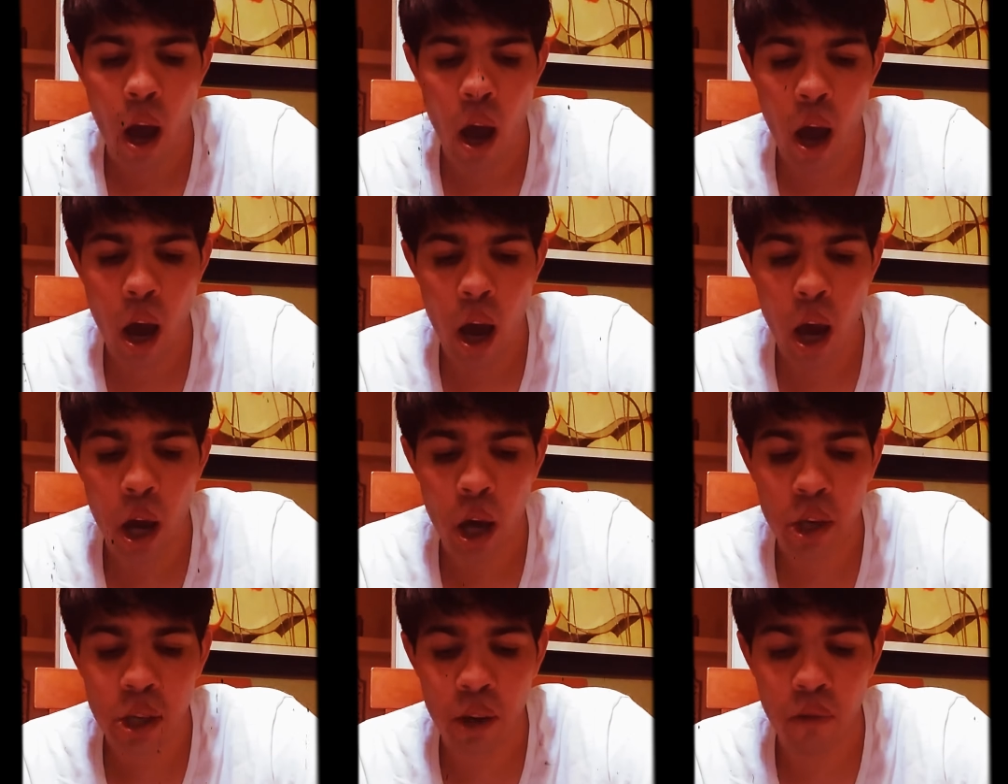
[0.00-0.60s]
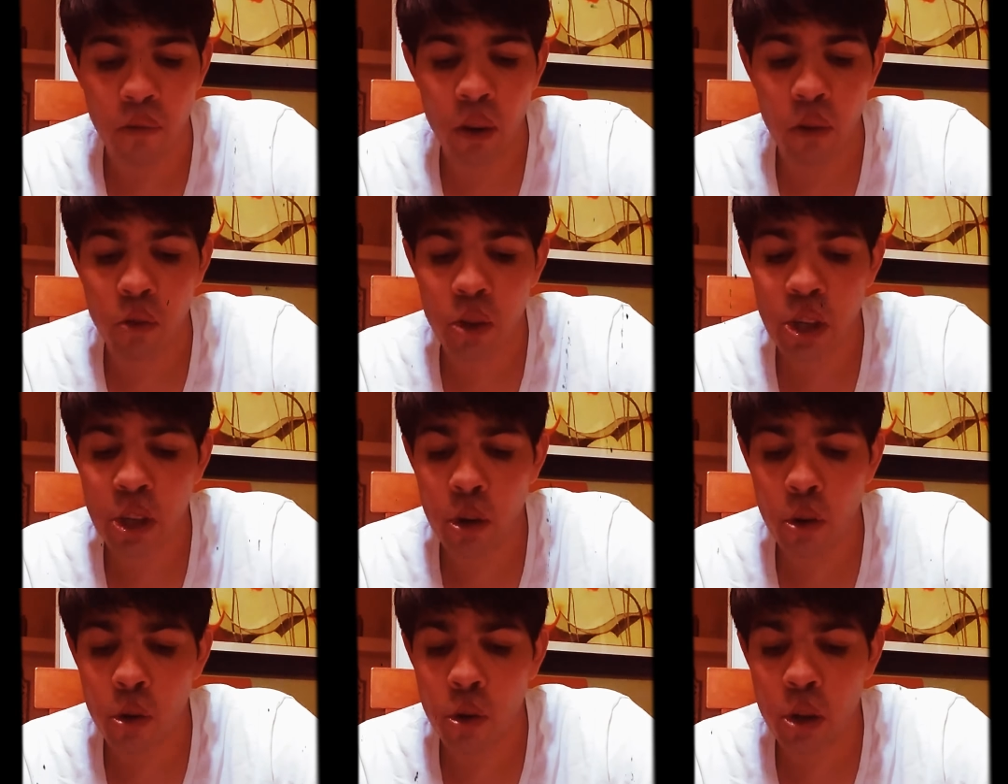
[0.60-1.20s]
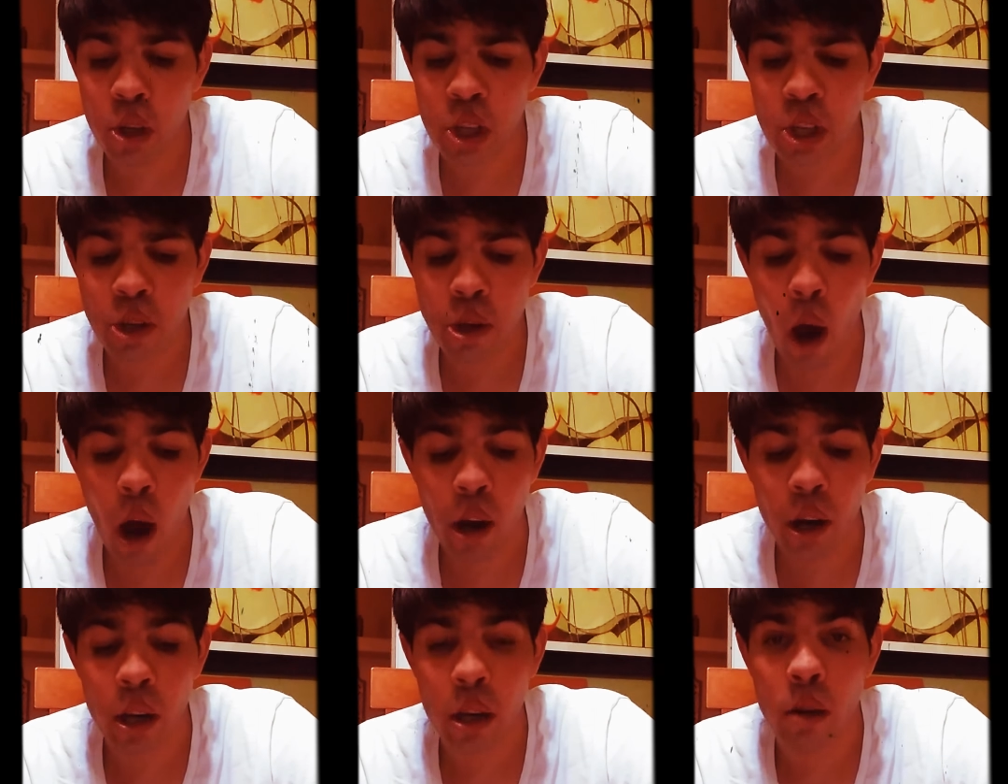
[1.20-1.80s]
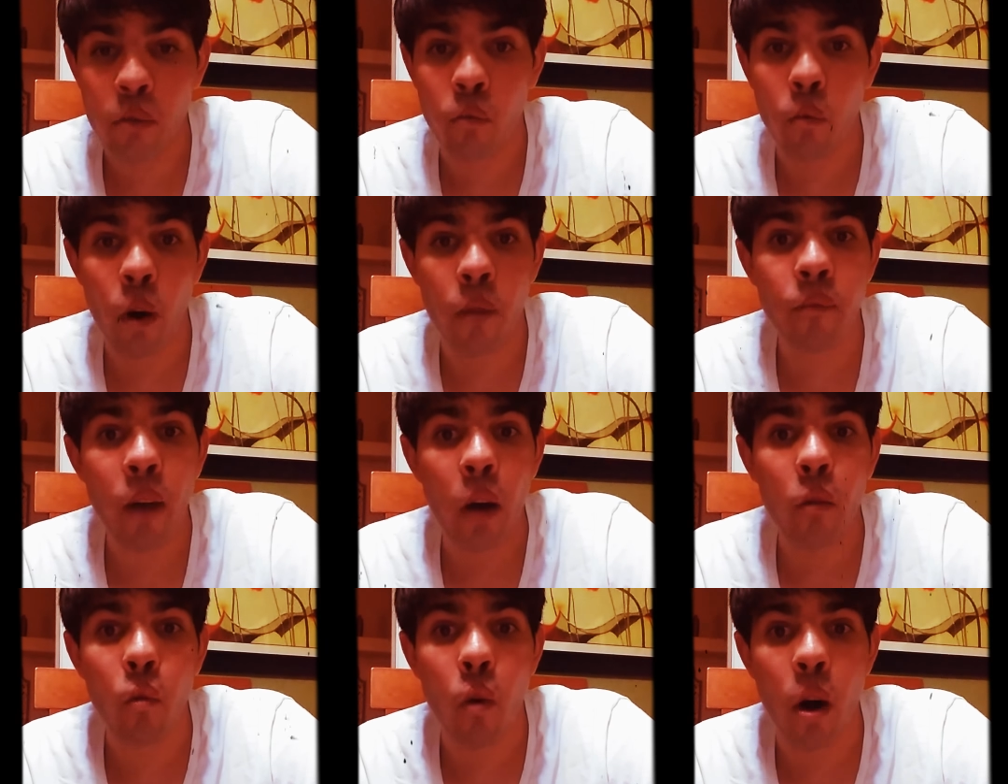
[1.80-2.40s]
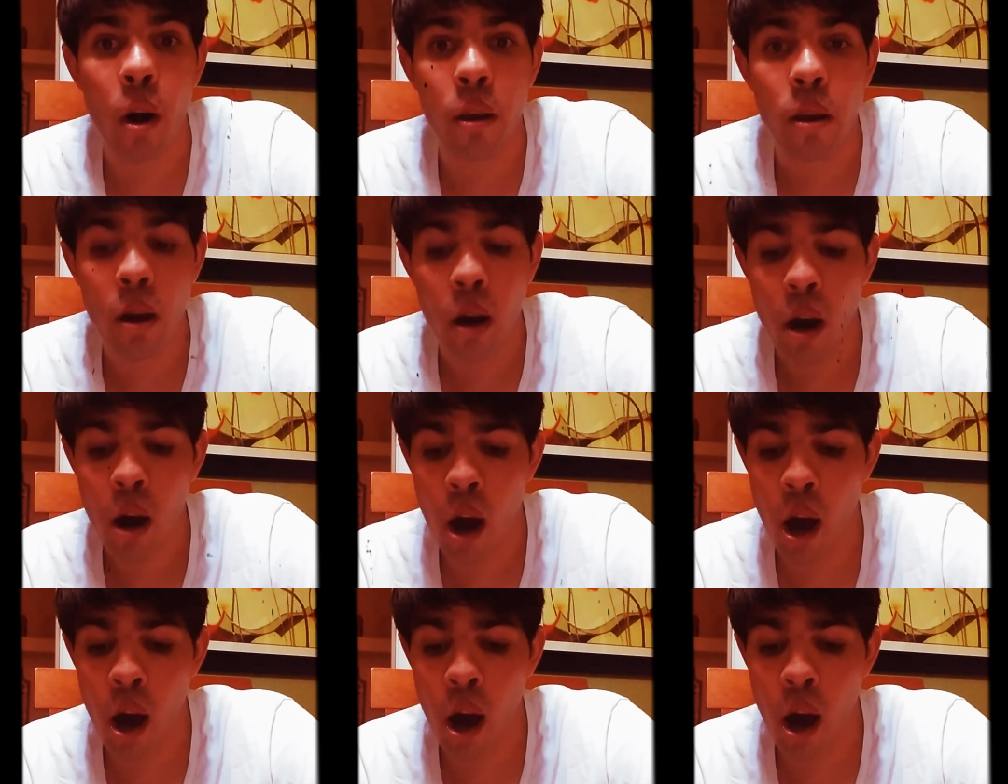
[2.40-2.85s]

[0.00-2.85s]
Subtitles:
something was secretly stalking them one by one,